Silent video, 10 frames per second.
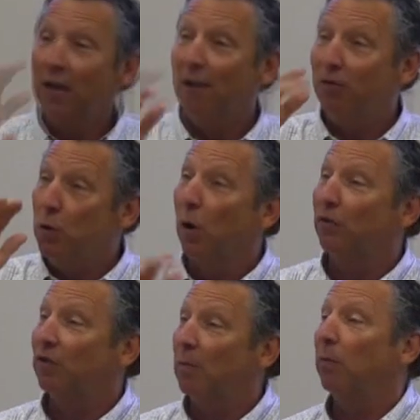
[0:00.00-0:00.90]
If you are
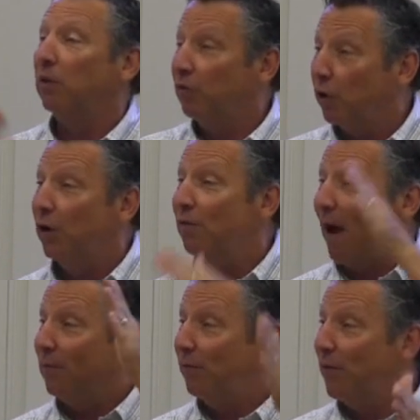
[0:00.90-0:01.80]
somewhere between
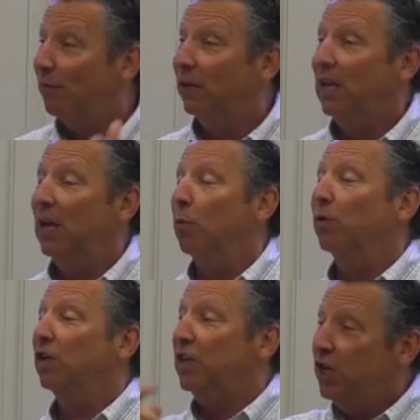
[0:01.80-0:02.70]
35 and 50, it
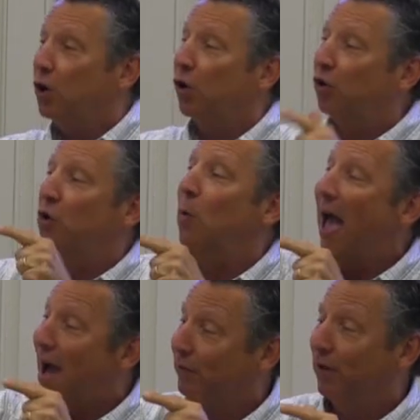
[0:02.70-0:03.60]
was a year or two
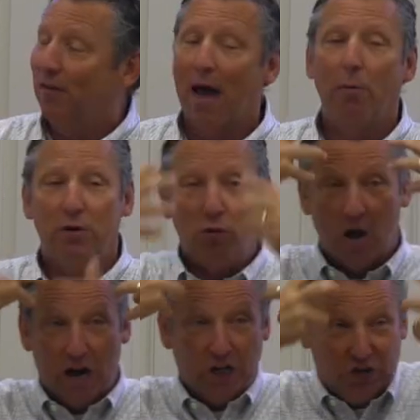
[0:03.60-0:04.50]
after that when you
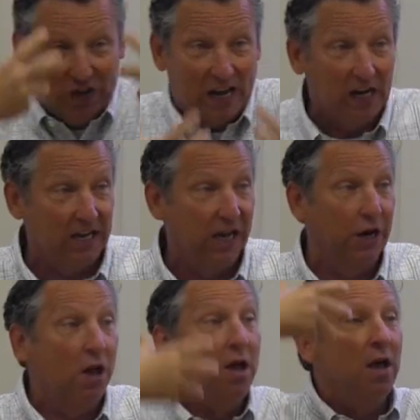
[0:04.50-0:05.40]
kind of settled
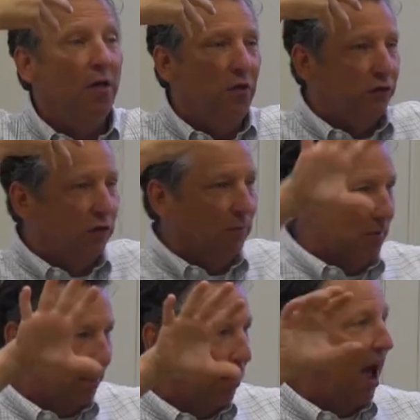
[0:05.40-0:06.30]
in. This
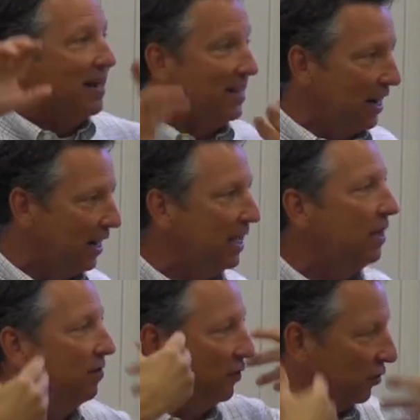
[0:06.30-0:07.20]
remember identity.
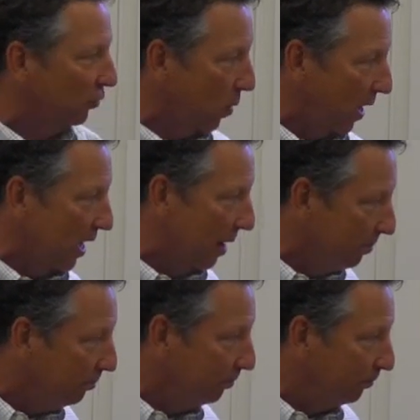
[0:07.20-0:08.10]
This is who I am.